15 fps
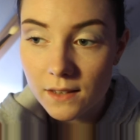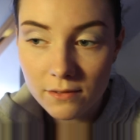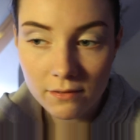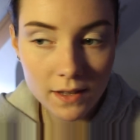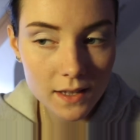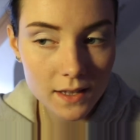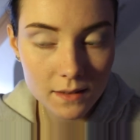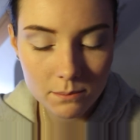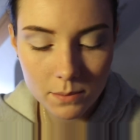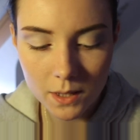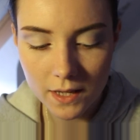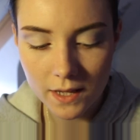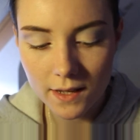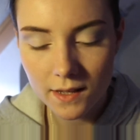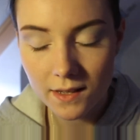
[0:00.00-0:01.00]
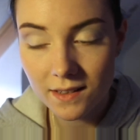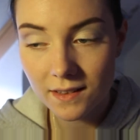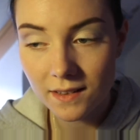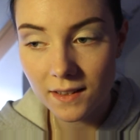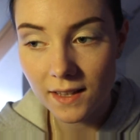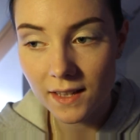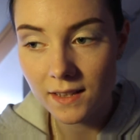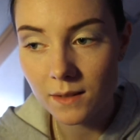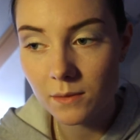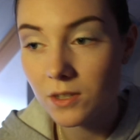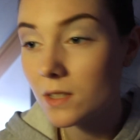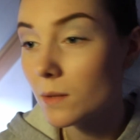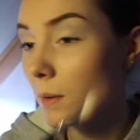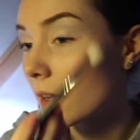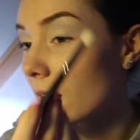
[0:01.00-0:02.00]
if I buy it, I can then
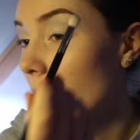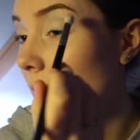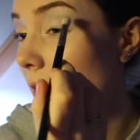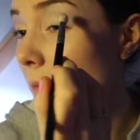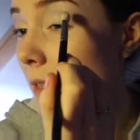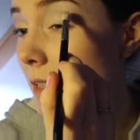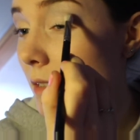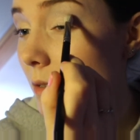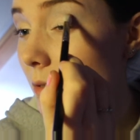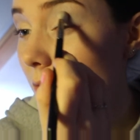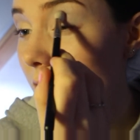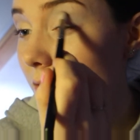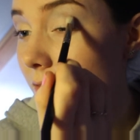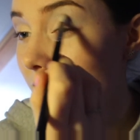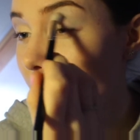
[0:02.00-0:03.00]
just apply it when I'm at school.